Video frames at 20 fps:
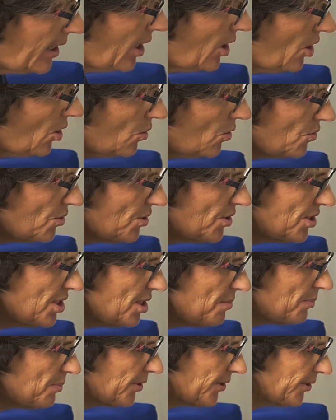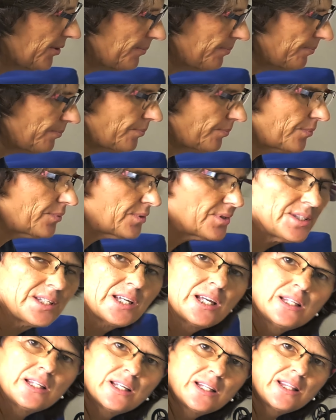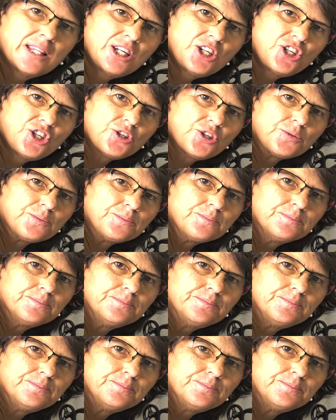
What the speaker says: it goes deeper than the tissue.